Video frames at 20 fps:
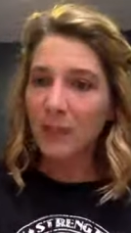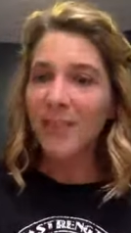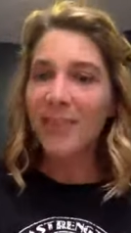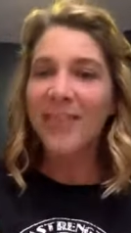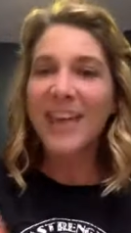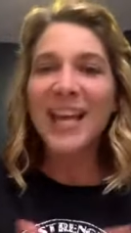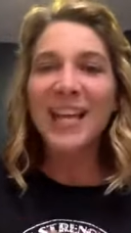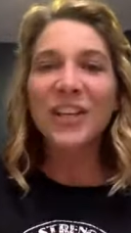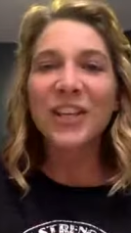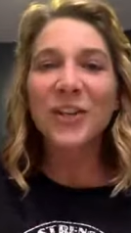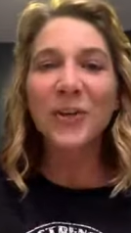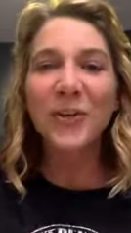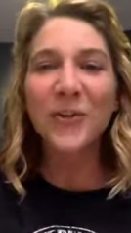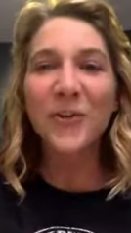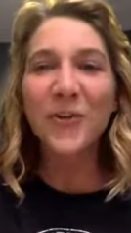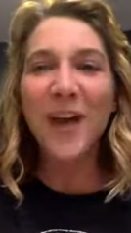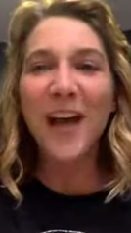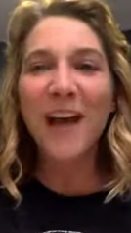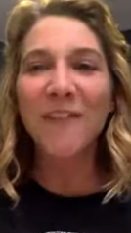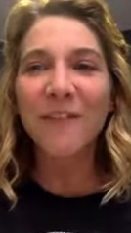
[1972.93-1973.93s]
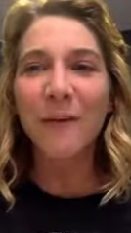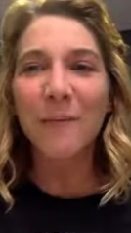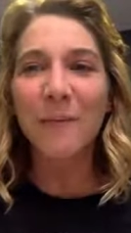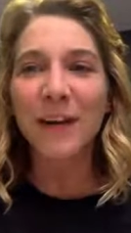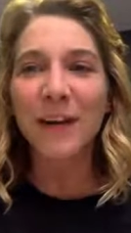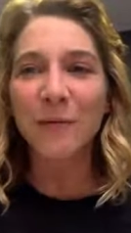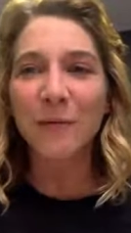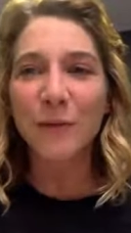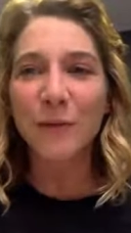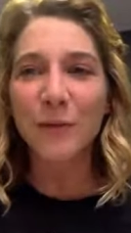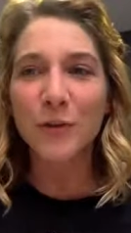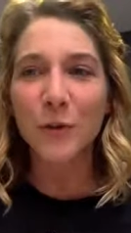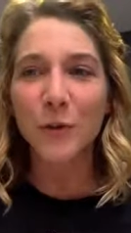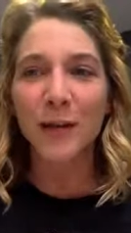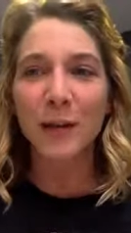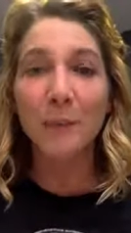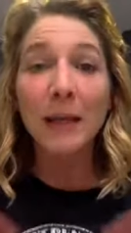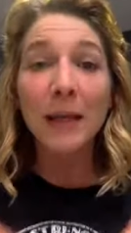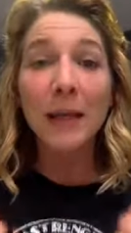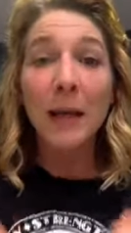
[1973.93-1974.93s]
Thank you everybody for
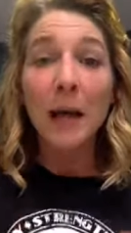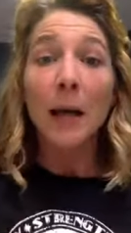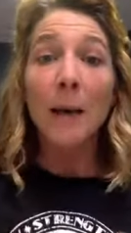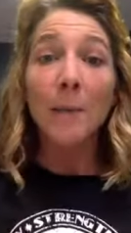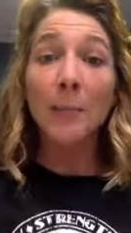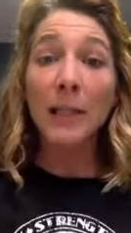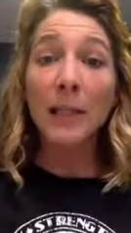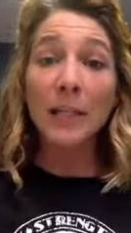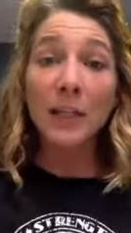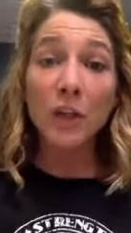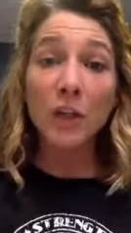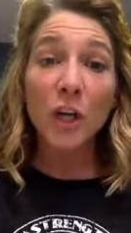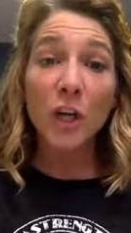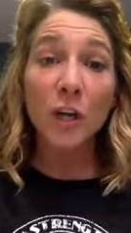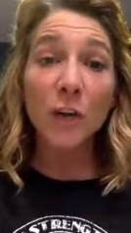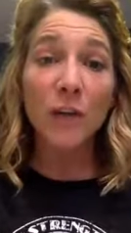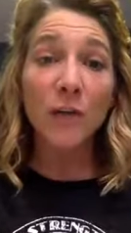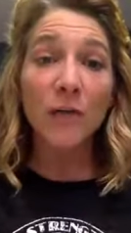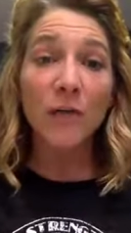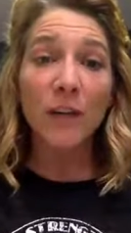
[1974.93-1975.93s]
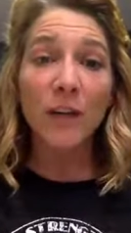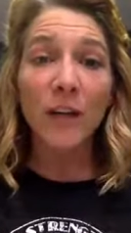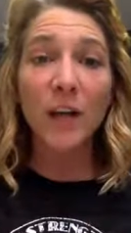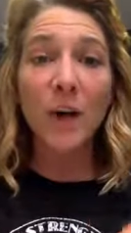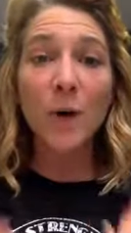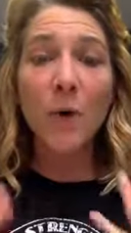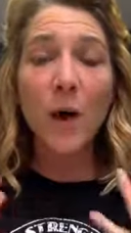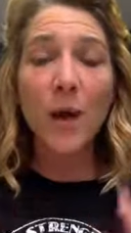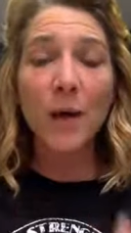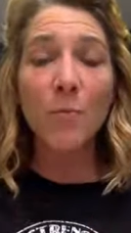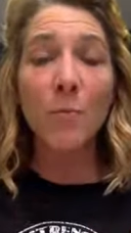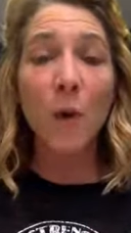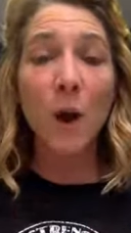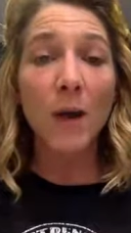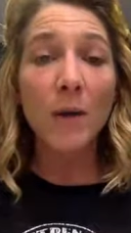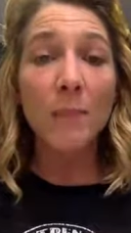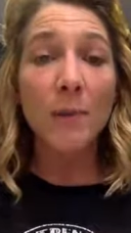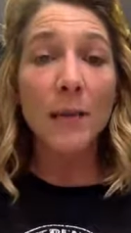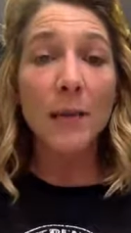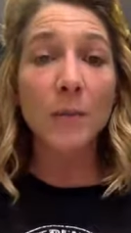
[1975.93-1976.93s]
joining me. Please share the video. I want
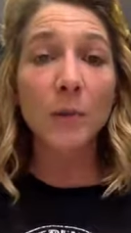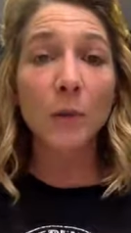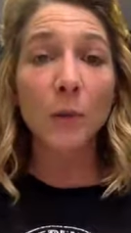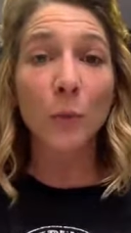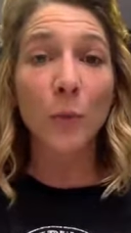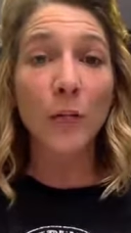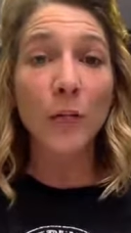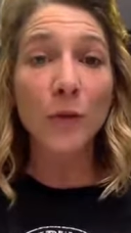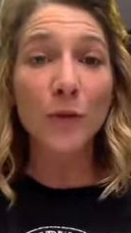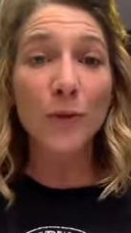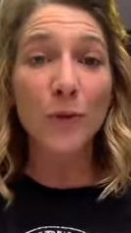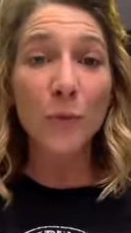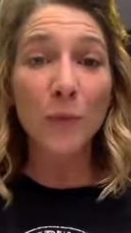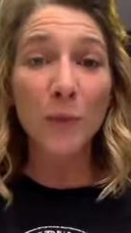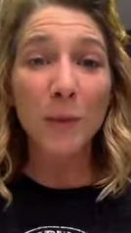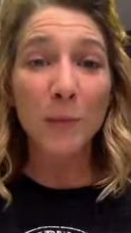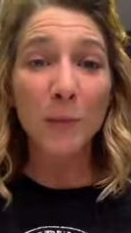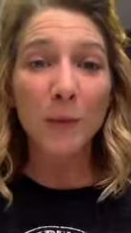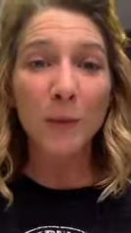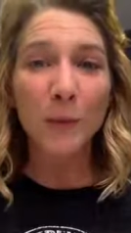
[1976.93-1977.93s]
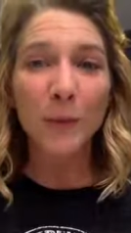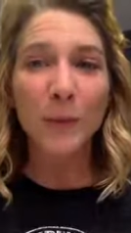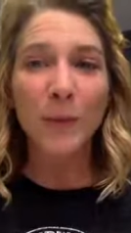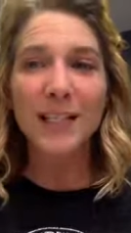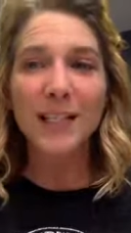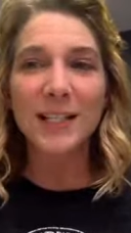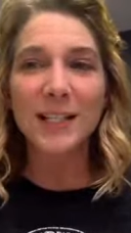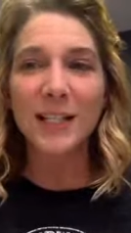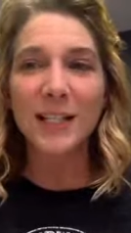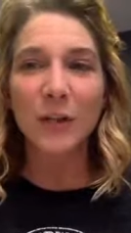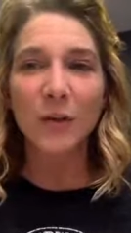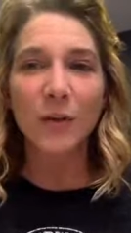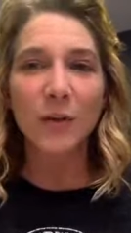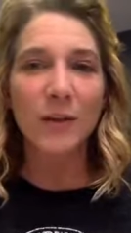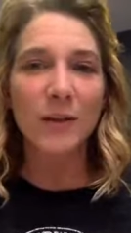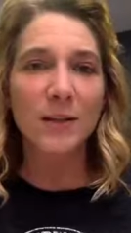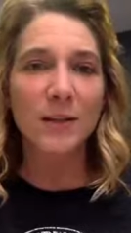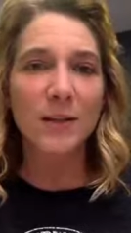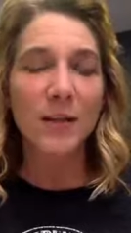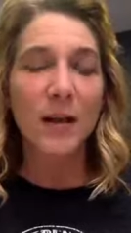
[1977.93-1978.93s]
to be able to reach new people who need to hear
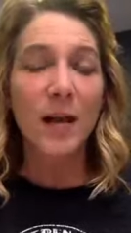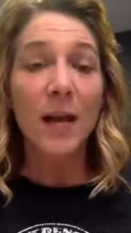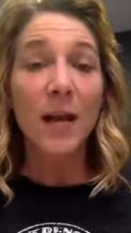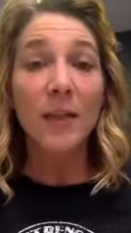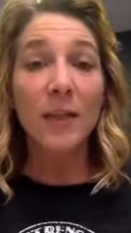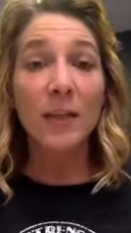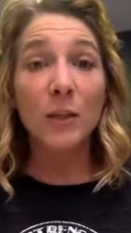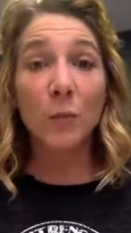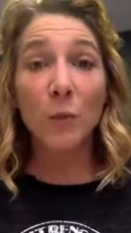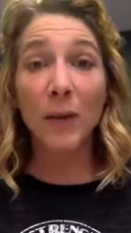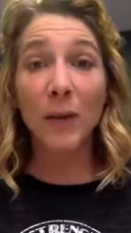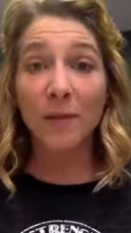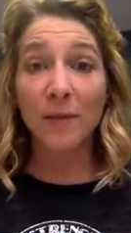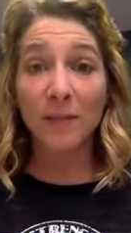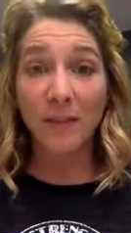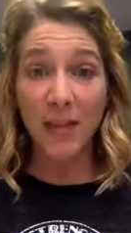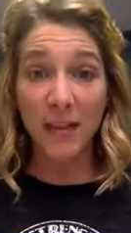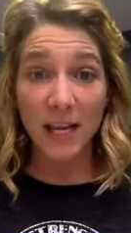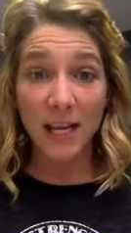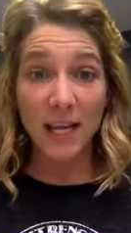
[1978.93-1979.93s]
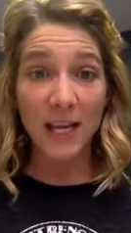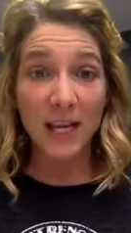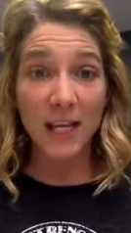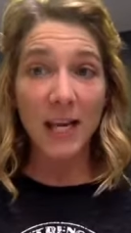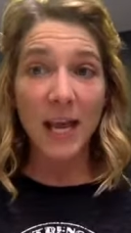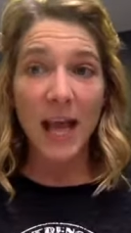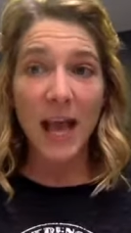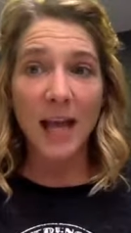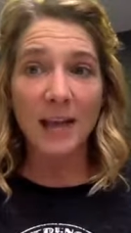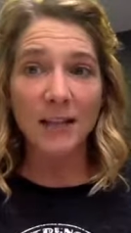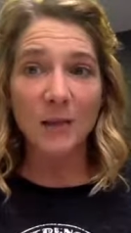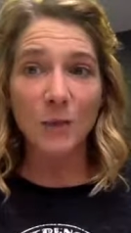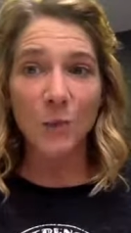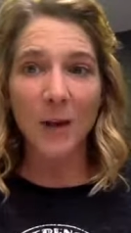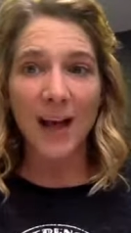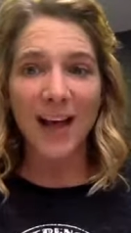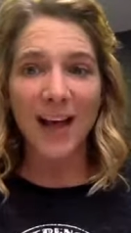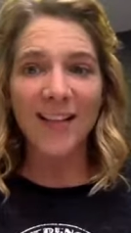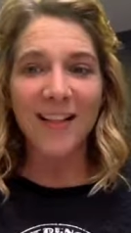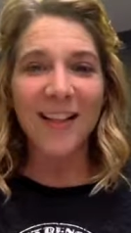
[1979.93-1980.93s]
this, this way of thinking as
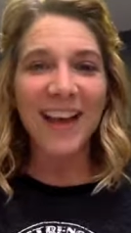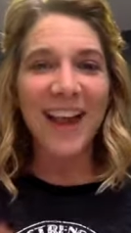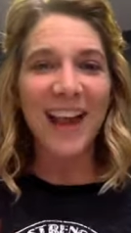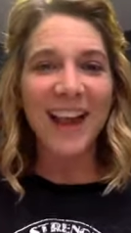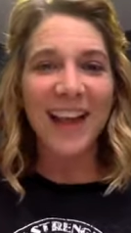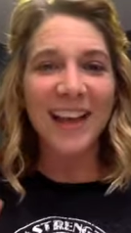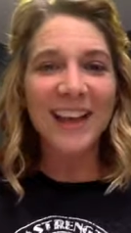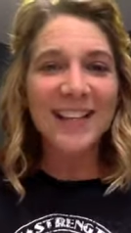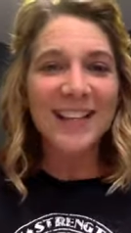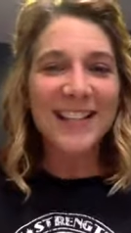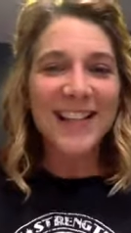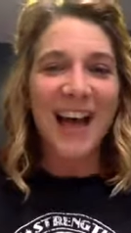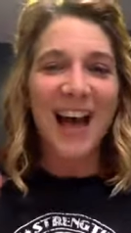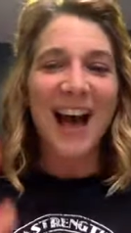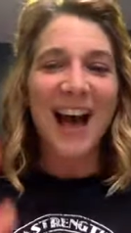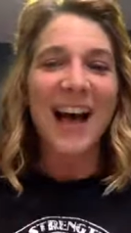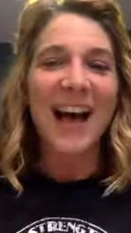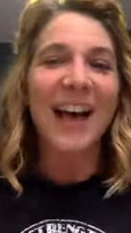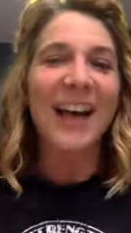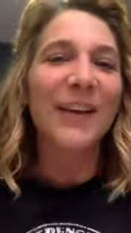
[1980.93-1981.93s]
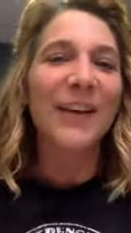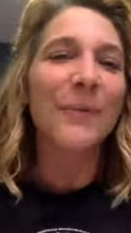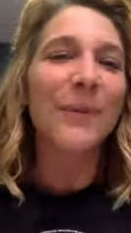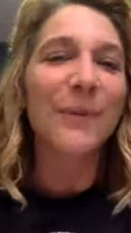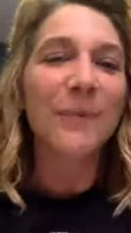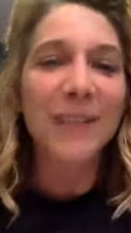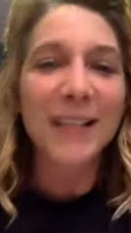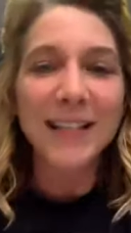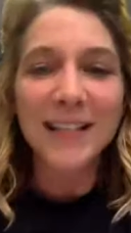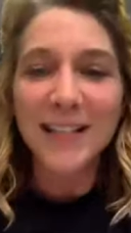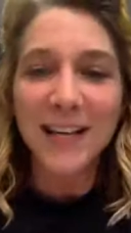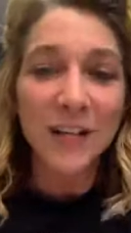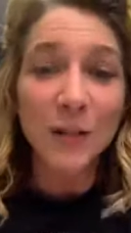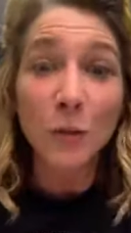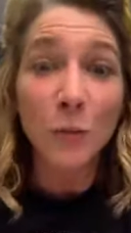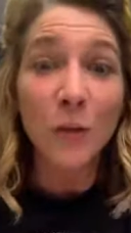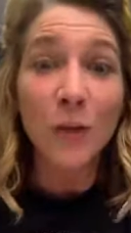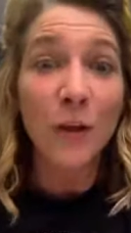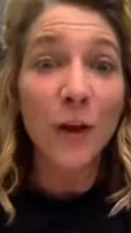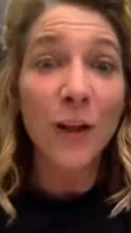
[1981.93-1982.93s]
well. And I will be in
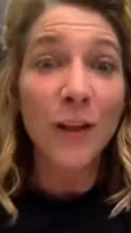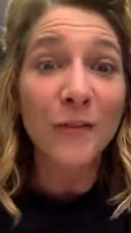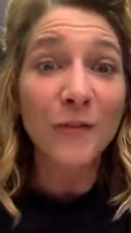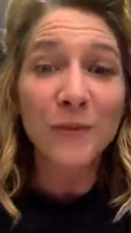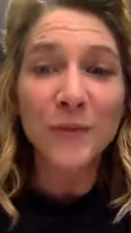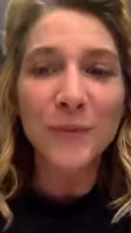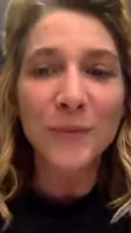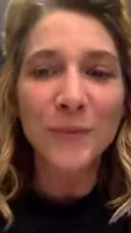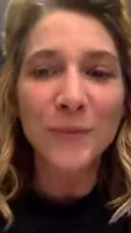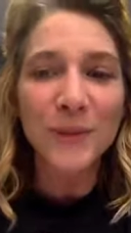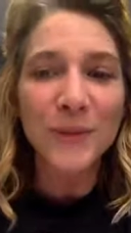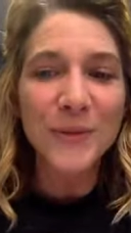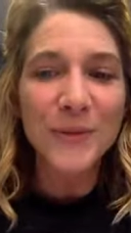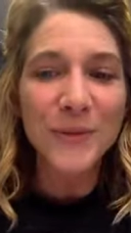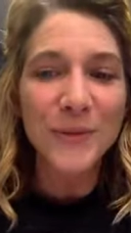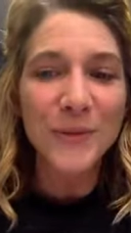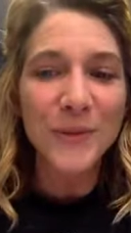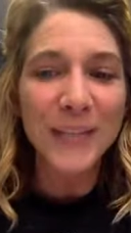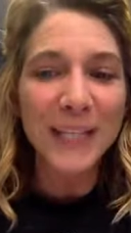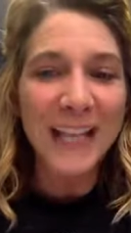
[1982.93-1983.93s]
touch with all of you real soon